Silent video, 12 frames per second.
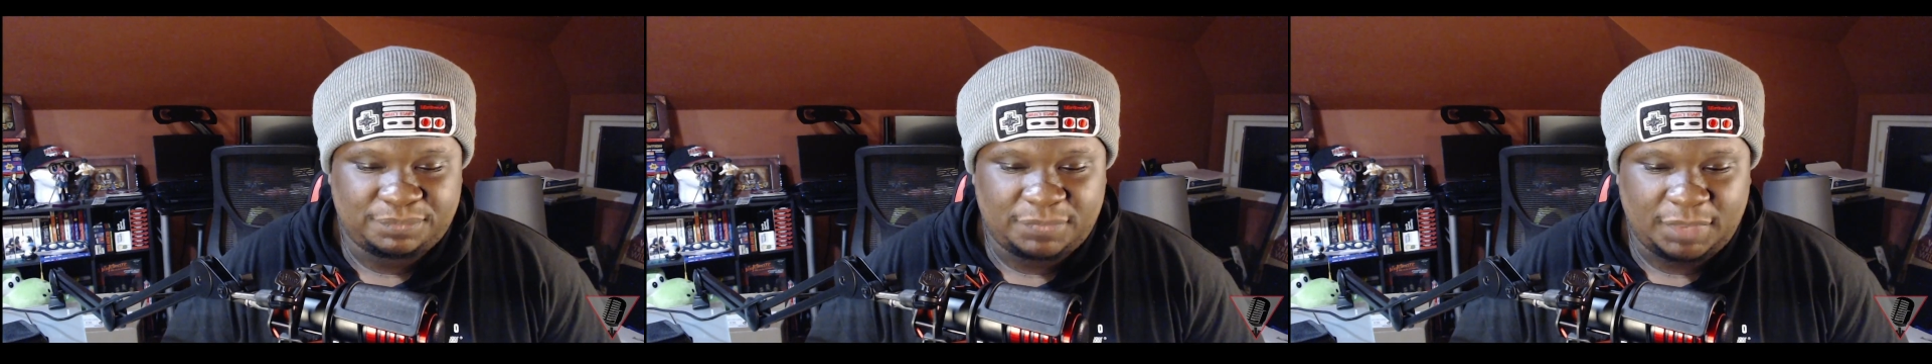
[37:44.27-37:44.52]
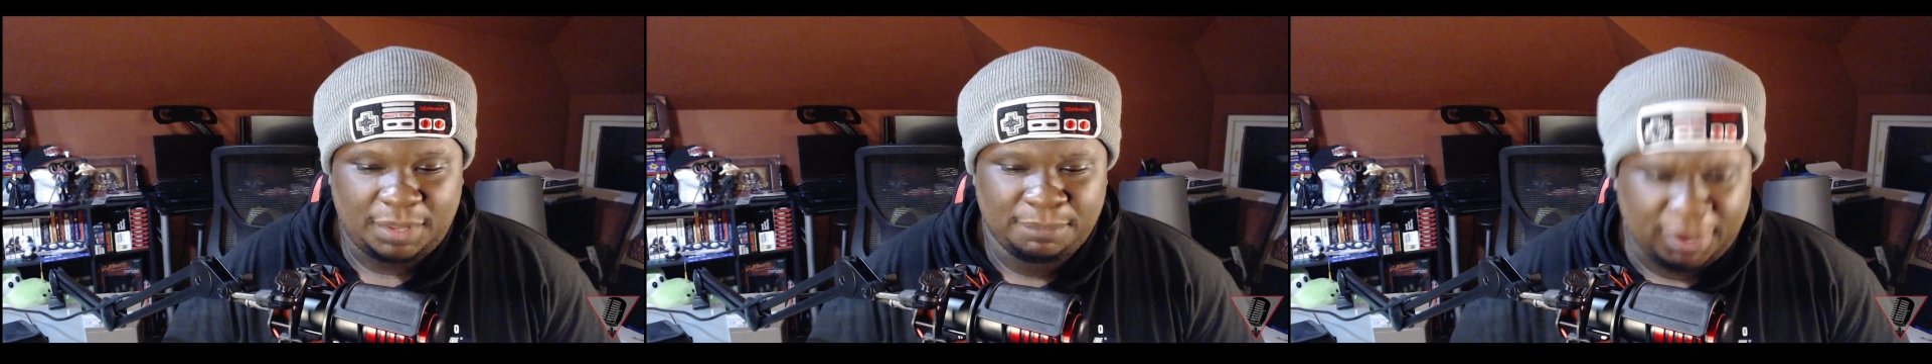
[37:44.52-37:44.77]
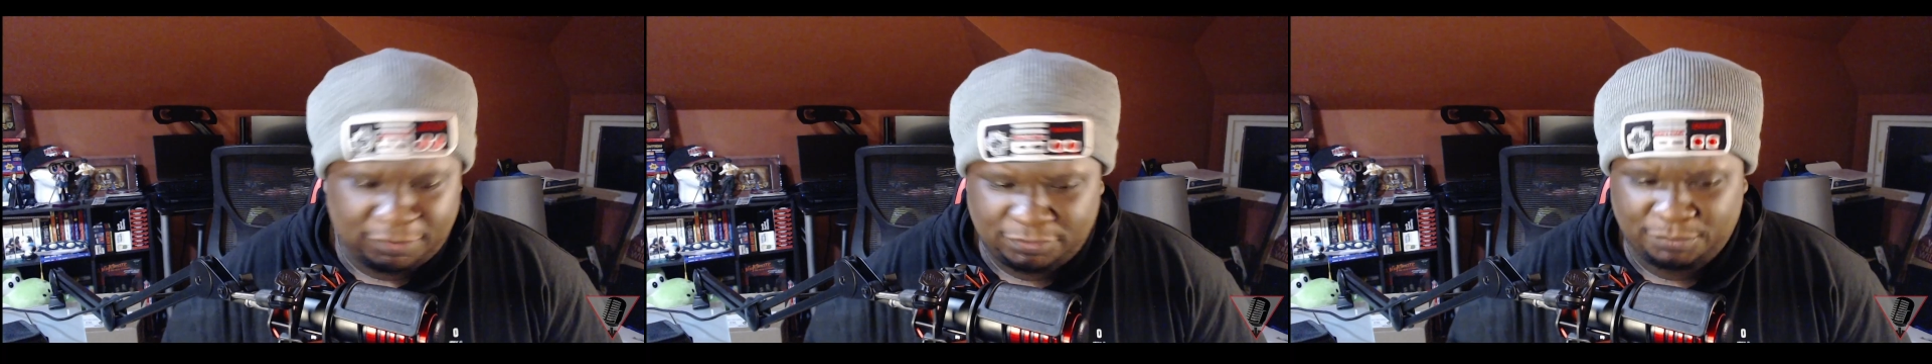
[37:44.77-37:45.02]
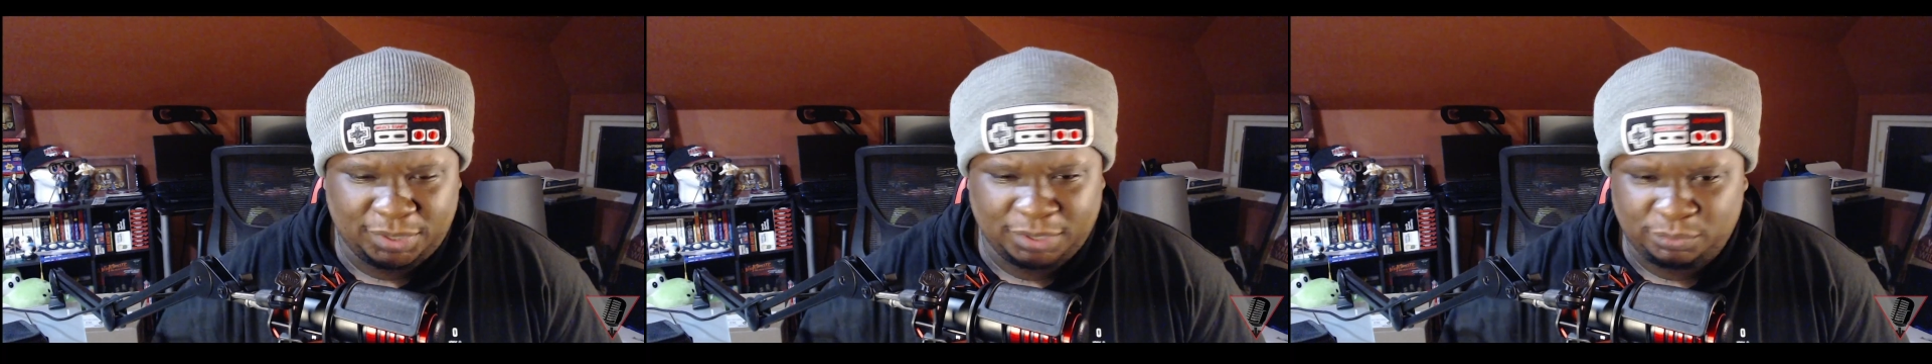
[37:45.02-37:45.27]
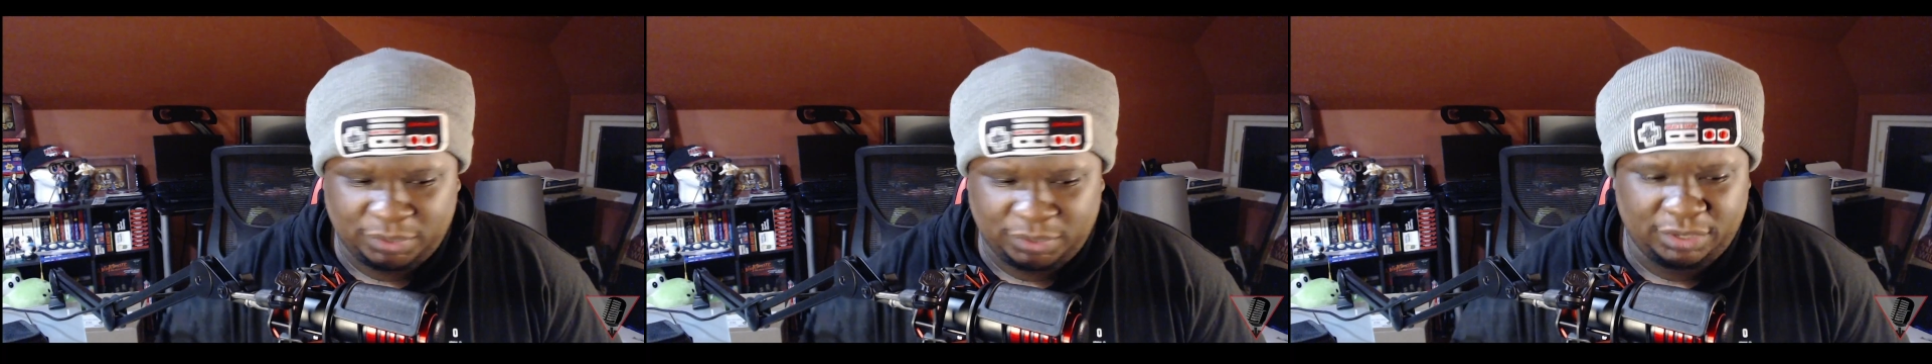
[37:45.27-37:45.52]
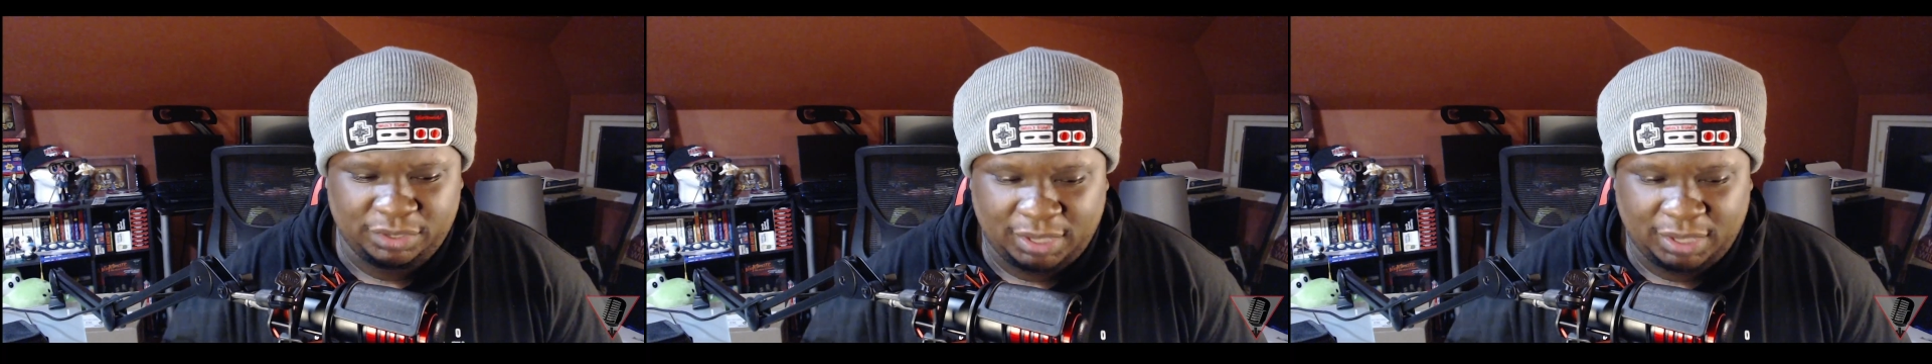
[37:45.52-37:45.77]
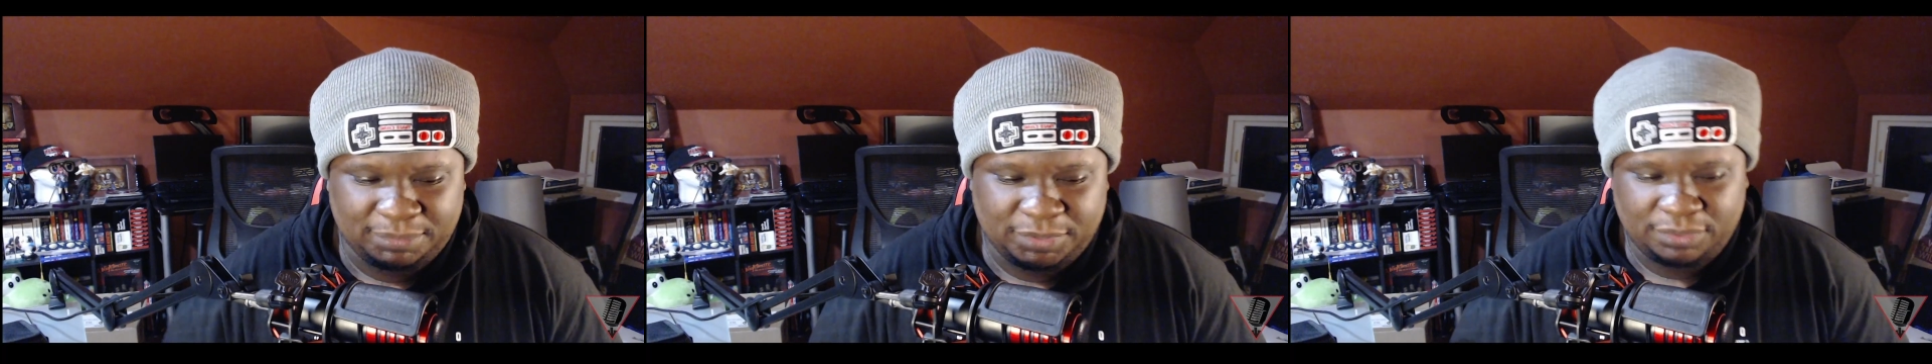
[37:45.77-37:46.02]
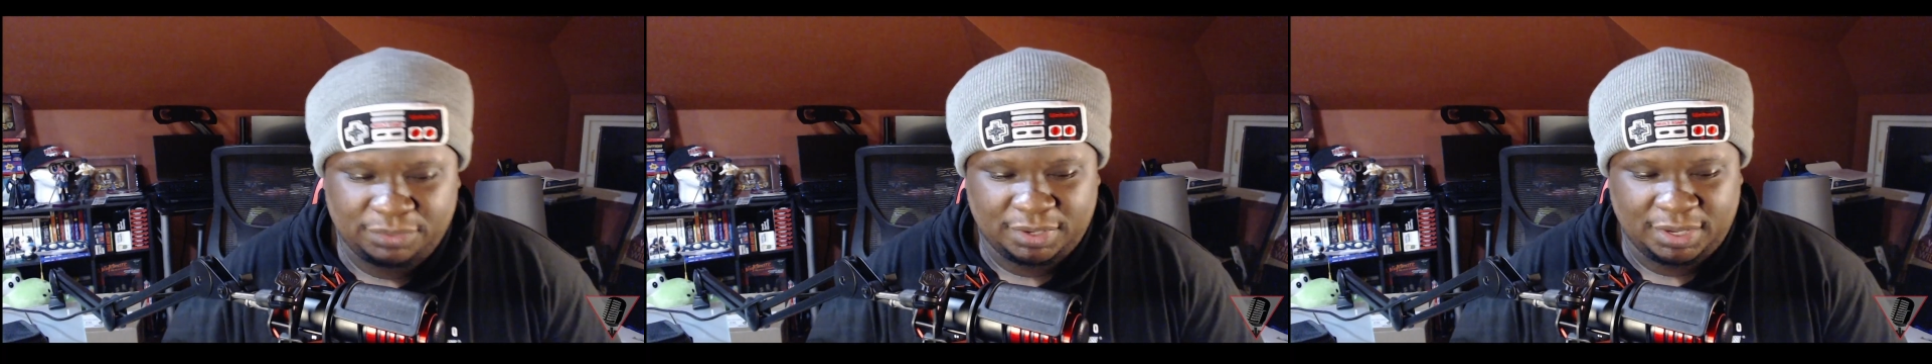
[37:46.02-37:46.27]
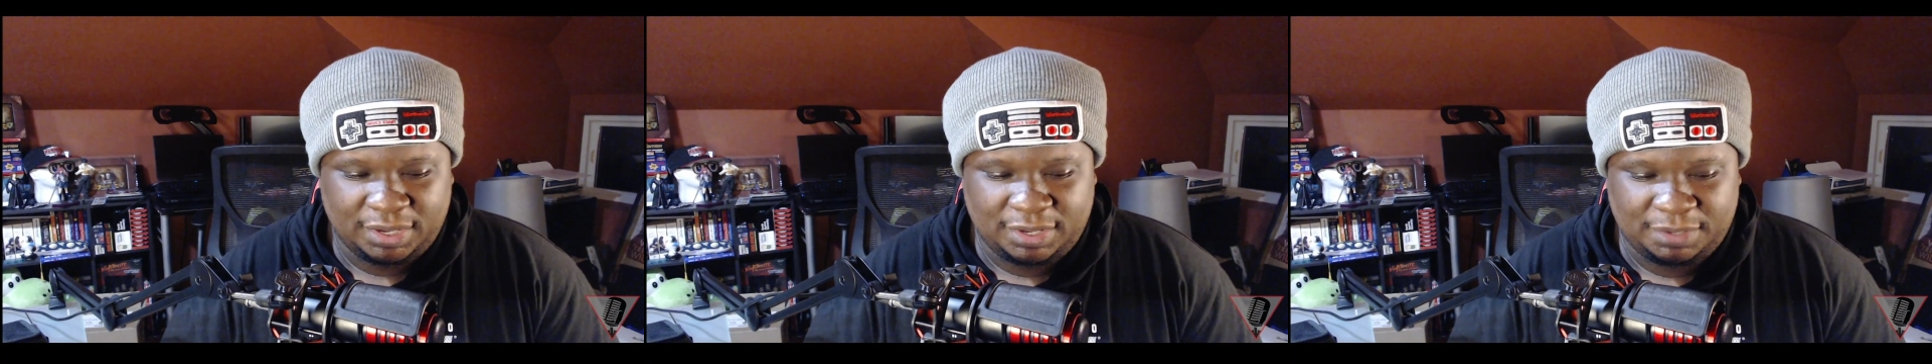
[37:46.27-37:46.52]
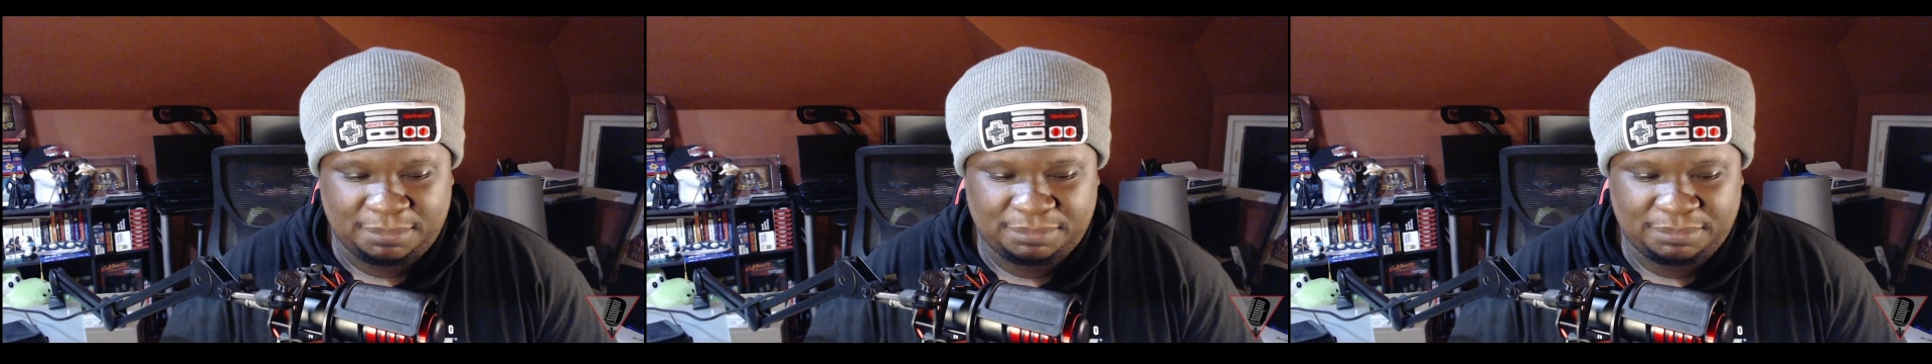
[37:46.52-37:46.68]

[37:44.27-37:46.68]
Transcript: Back 4 Blood, really good game though.